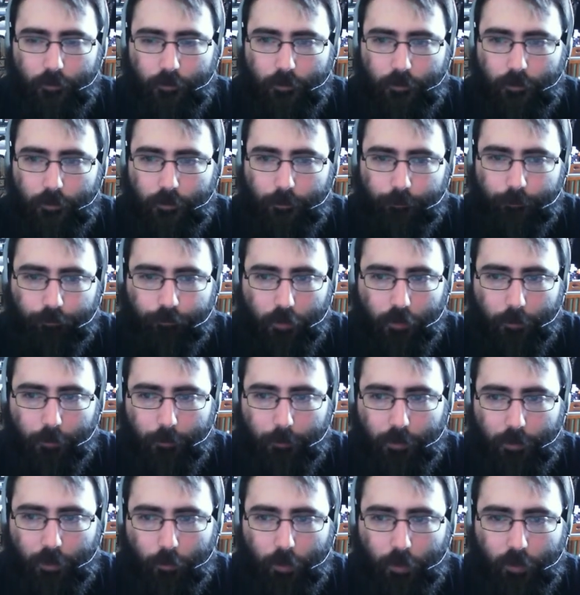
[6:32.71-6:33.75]
but
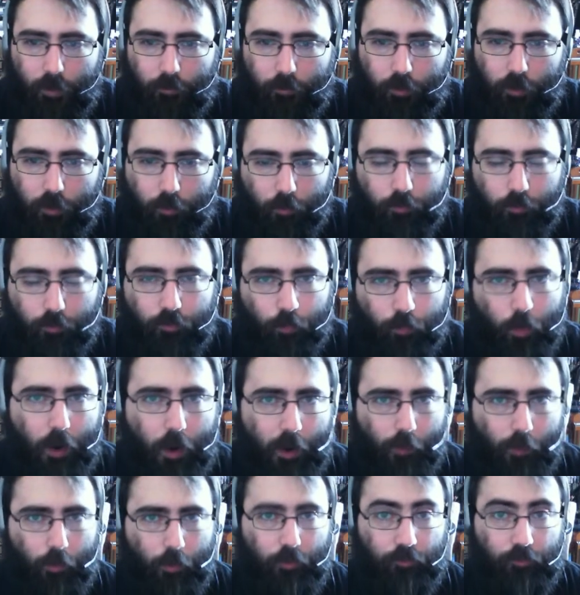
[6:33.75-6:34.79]
anyway, here's
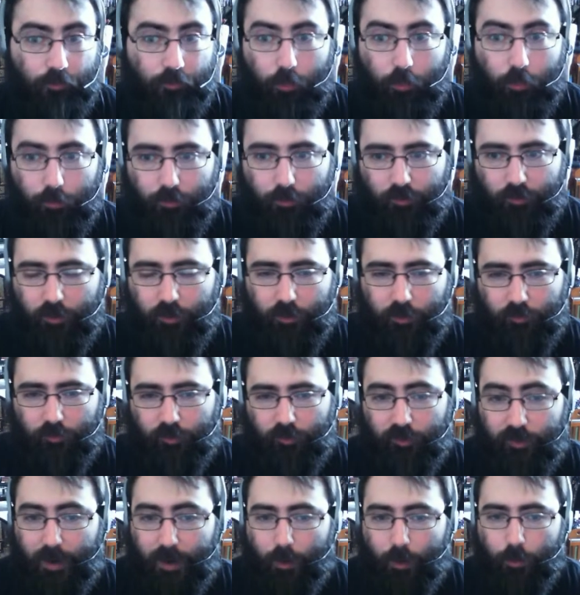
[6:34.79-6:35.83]
why I want to show you this stage,
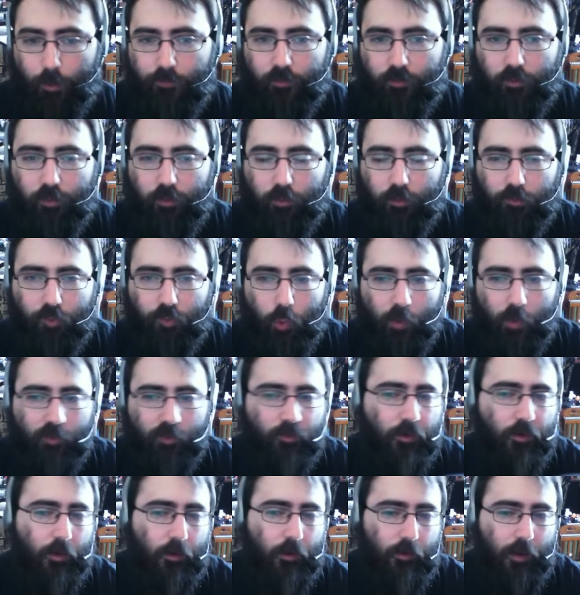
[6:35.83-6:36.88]
because now we've introduced
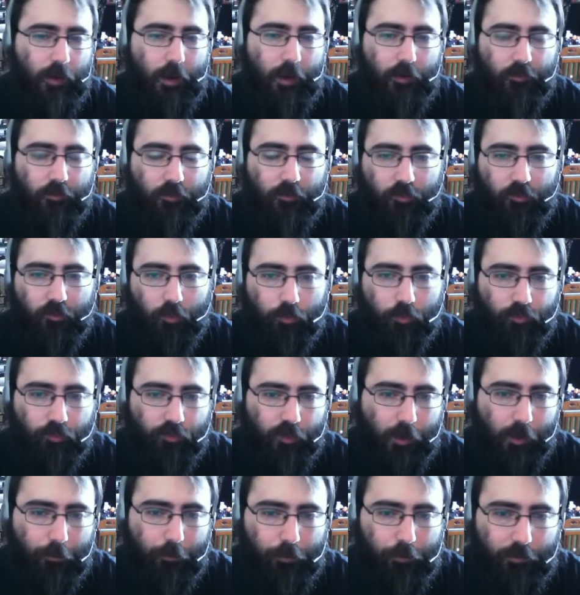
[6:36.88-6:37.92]
questioning and tests. So she's
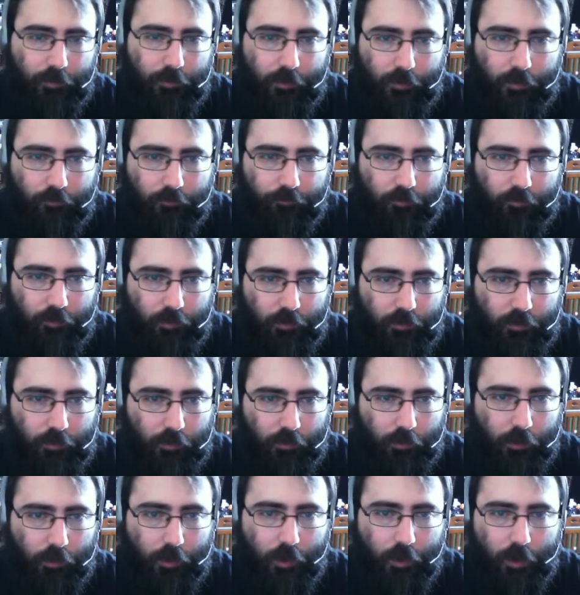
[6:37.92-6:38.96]
got bleeding and
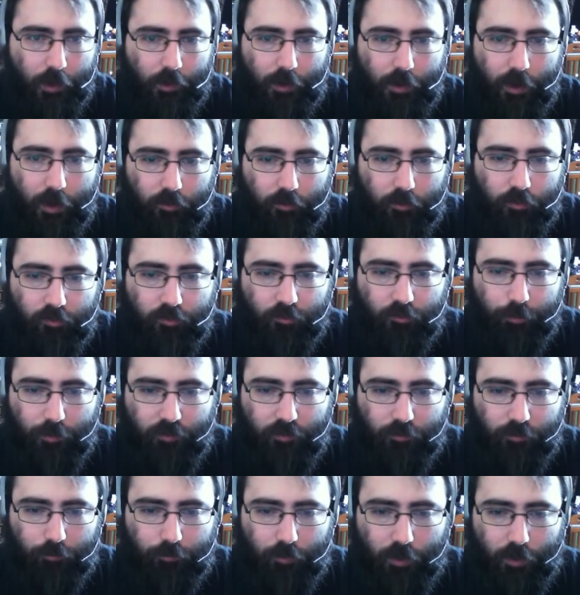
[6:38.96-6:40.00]
fatigue. Now, I could
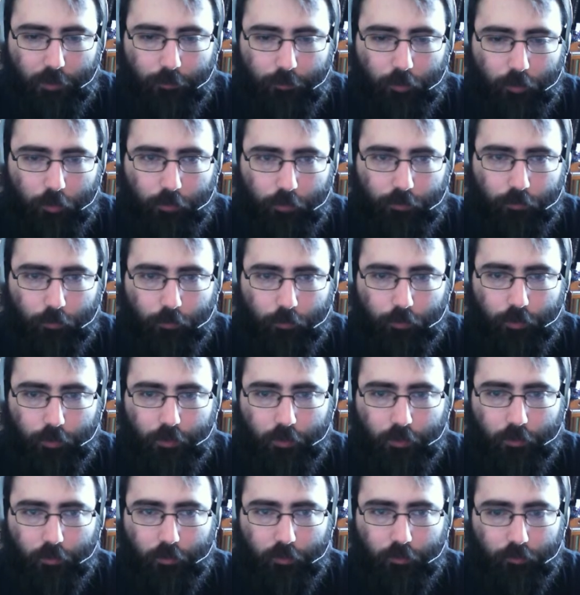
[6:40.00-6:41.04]
spend some time going through
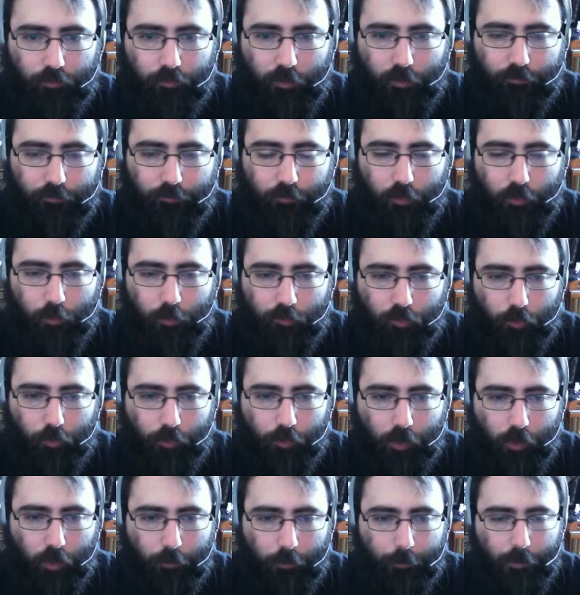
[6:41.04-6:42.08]
here and trying to figure out what's
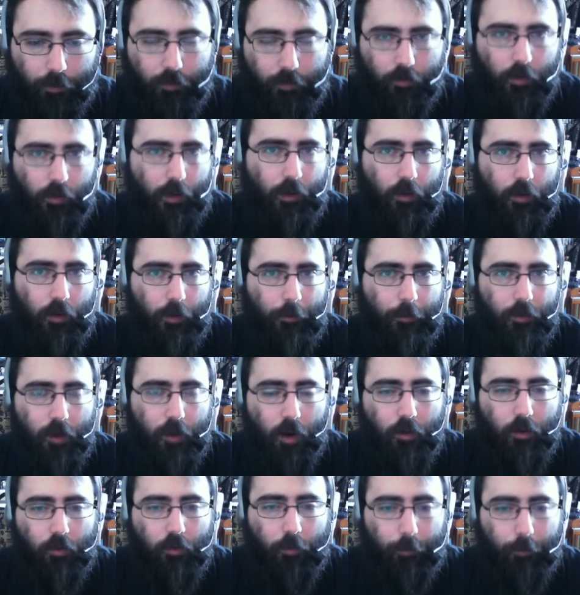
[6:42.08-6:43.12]
going on, but hey, I'm a
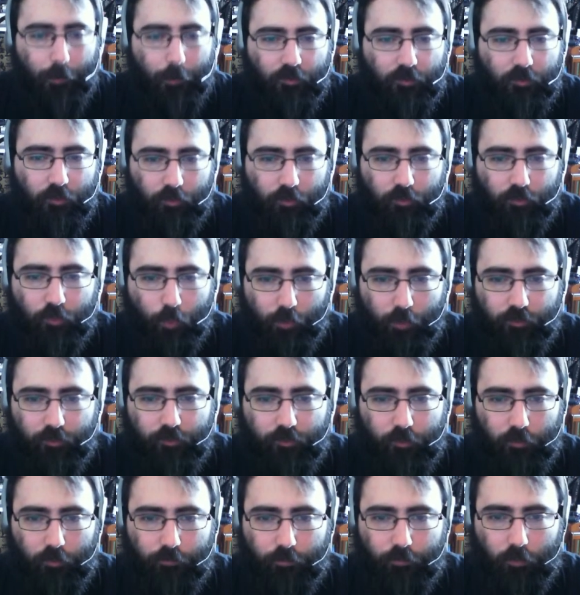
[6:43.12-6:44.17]
doctor. Best to just
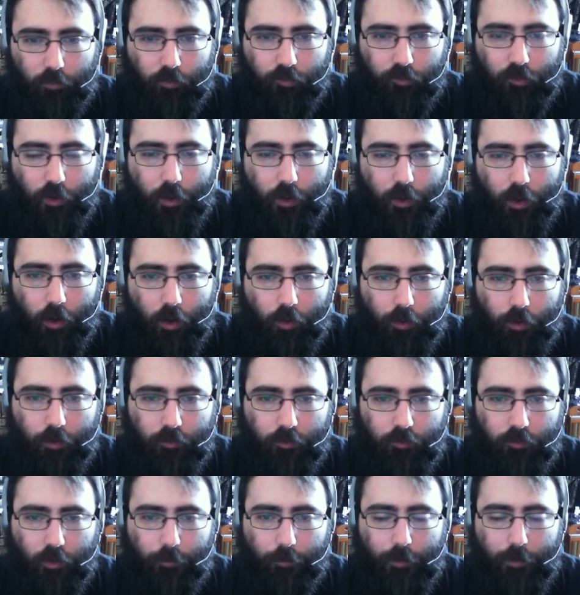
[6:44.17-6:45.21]
question her first. All
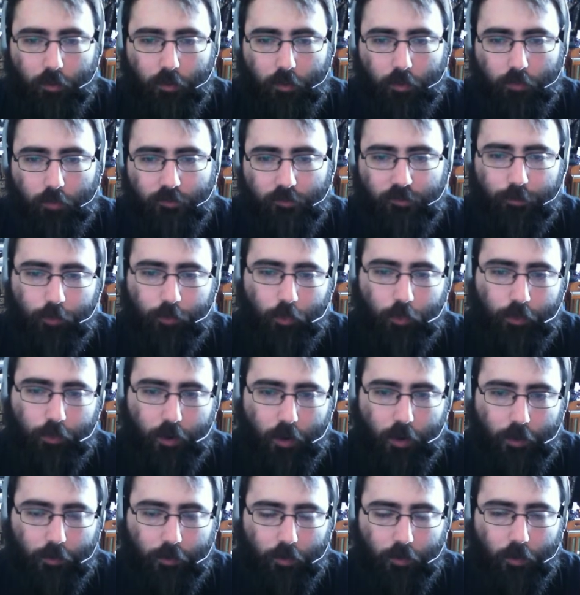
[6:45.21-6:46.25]
right, tell me how long has been going
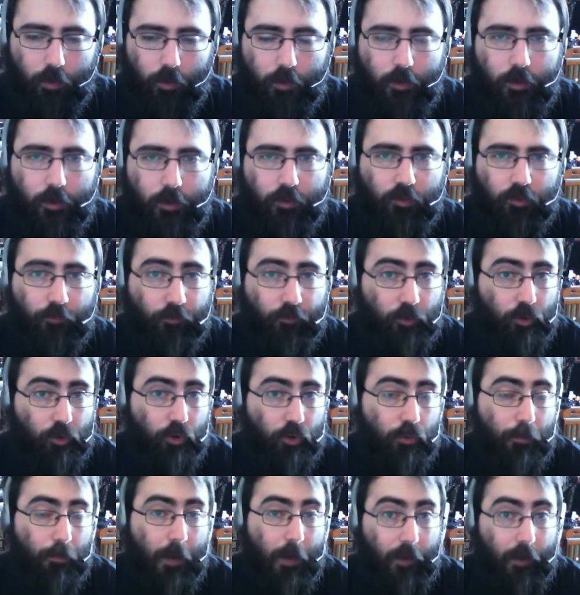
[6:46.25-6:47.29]
on. So for
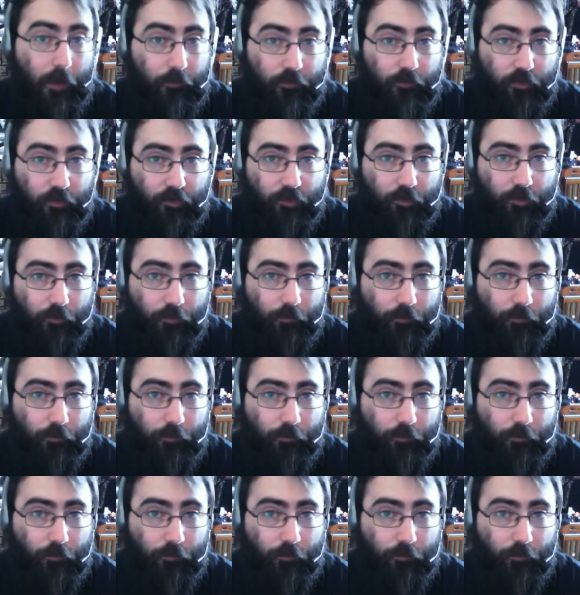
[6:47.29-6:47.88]
two months,